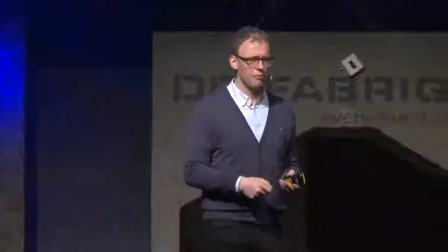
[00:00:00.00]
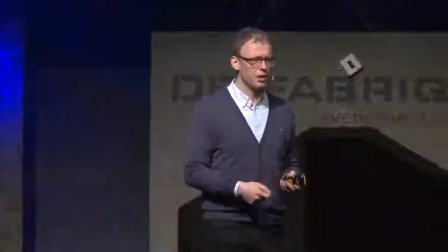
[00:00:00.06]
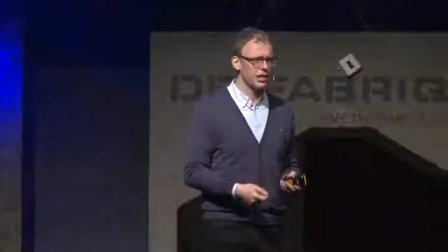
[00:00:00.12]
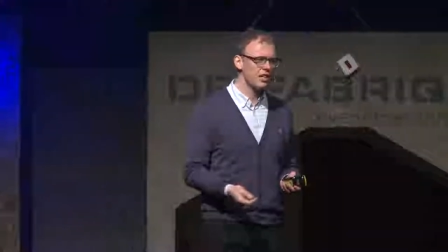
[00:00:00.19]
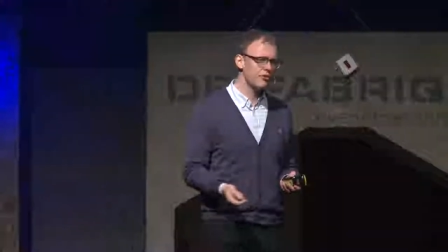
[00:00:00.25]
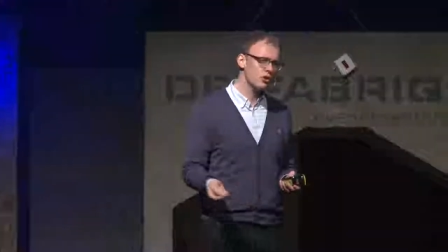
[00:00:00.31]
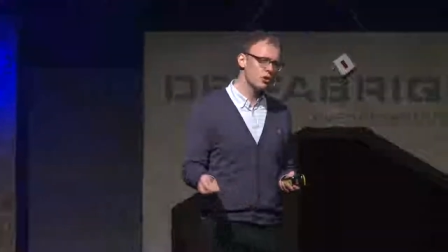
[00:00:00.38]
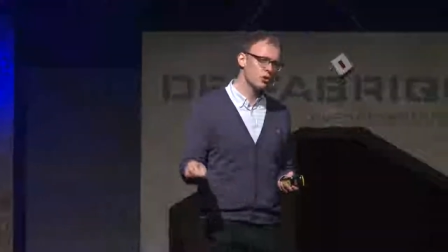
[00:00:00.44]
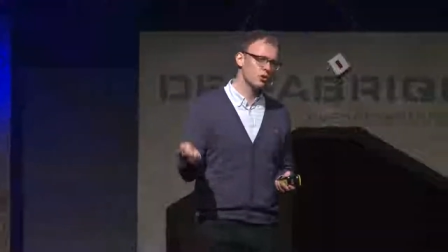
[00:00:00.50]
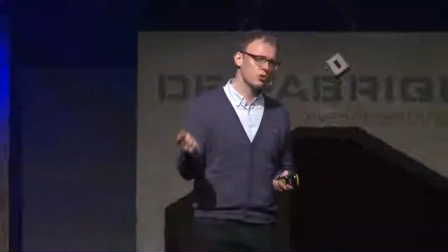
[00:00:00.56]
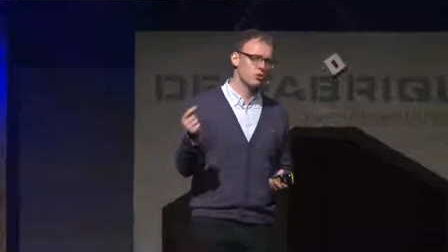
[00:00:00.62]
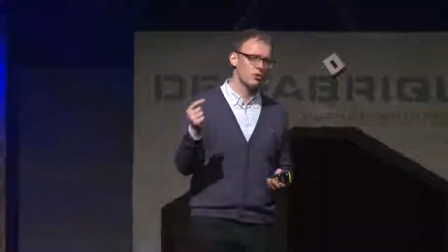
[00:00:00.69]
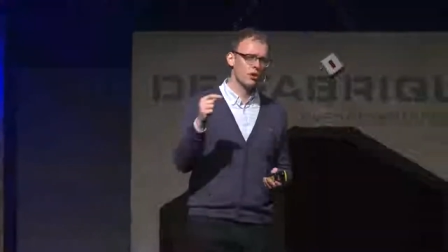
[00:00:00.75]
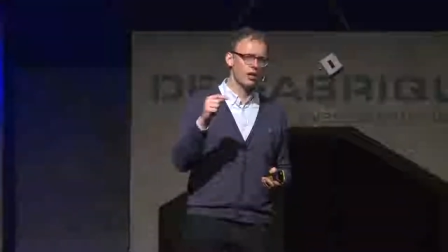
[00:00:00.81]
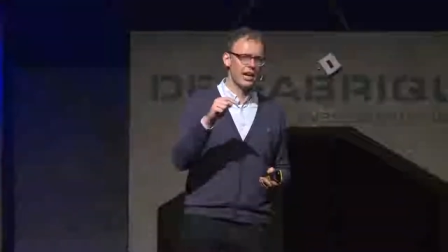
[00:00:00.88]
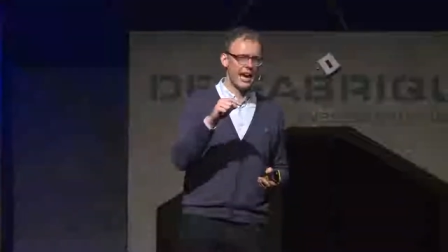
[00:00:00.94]
But if you look
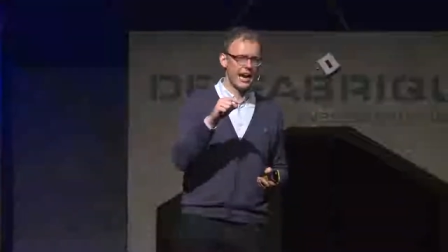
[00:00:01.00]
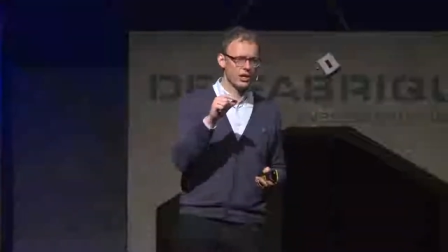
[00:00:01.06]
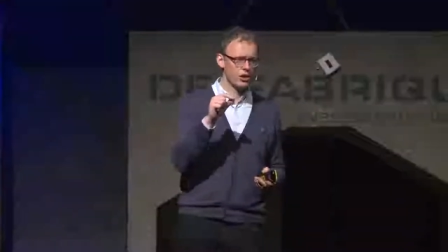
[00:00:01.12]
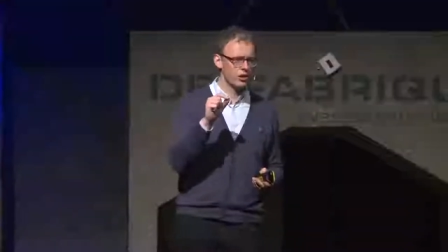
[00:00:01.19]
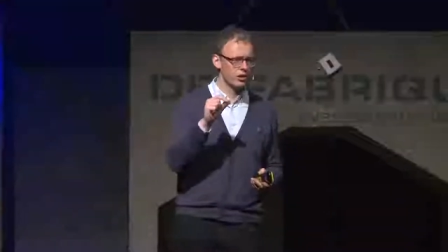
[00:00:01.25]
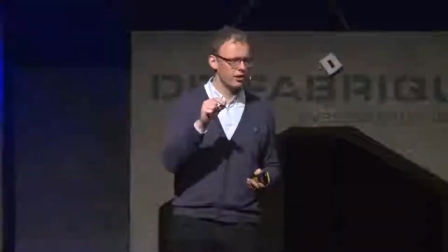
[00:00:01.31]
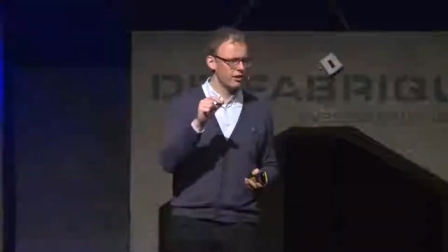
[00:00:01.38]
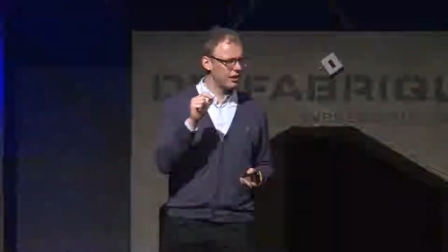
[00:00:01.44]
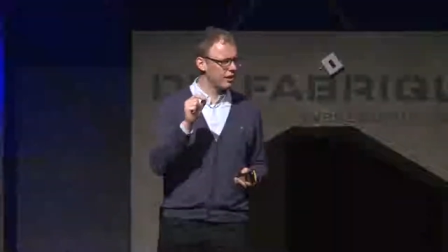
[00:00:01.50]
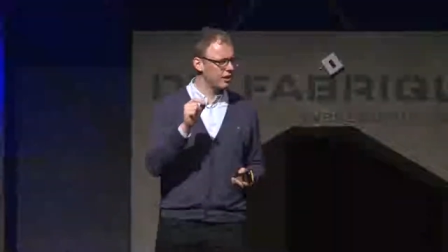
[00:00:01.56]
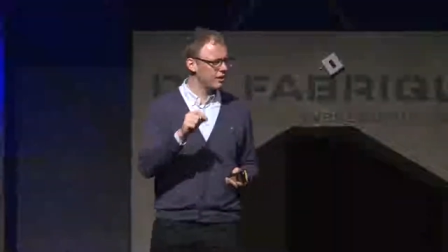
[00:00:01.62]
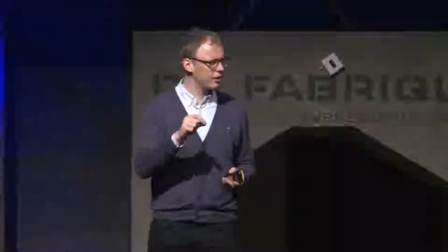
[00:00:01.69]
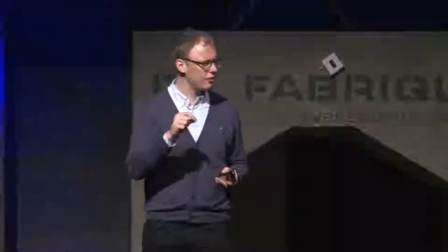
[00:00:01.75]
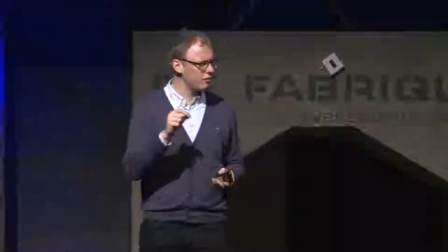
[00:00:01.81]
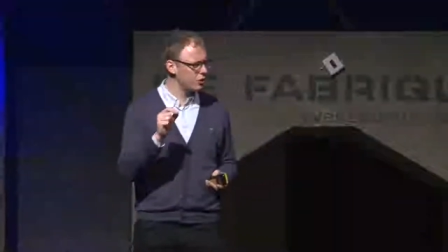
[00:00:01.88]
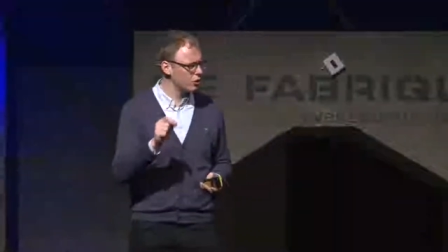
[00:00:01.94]
to,
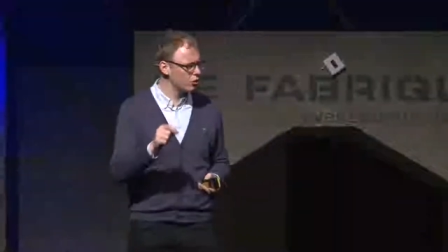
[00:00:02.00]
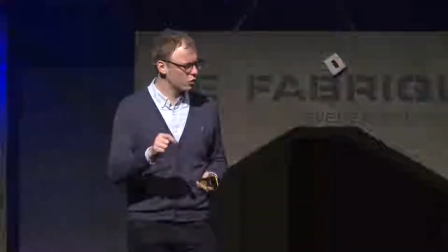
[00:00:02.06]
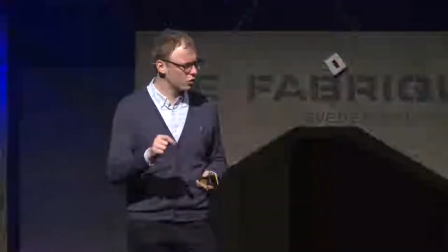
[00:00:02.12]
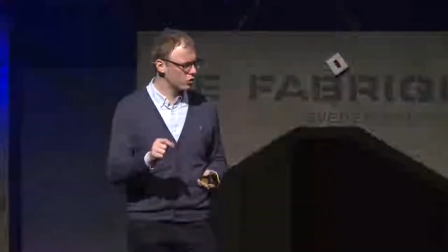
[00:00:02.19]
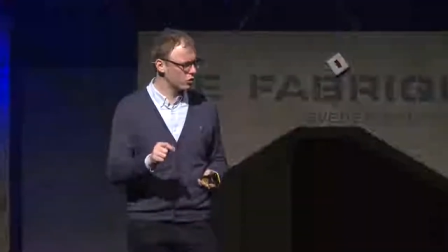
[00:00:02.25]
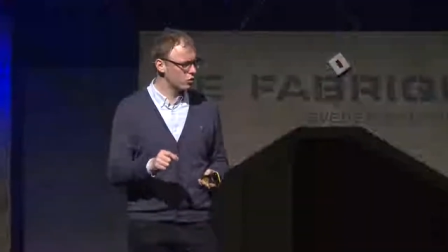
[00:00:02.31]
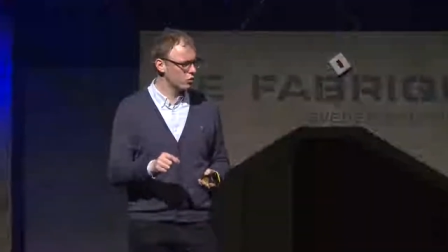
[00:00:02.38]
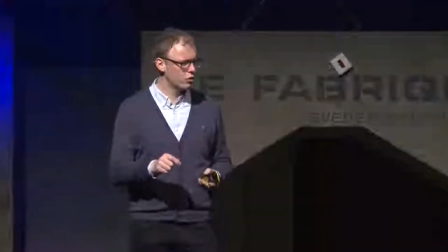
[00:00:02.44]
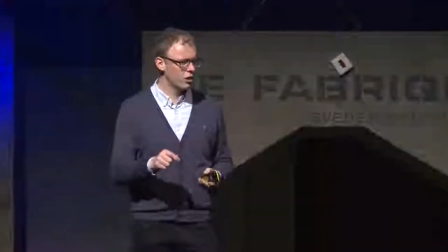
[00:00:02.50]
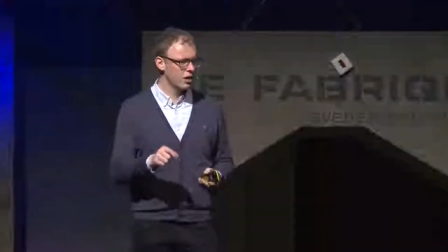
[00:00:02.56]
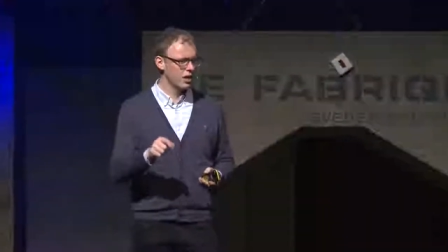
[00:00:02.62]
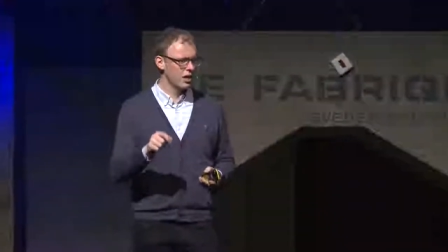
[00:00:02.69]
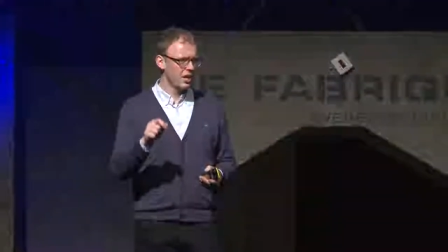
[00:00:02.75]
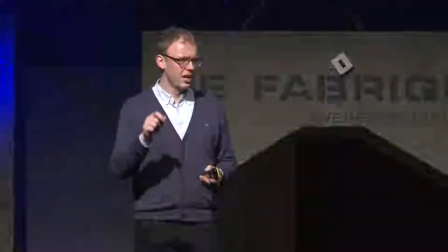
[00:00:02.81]
uh, if you look to,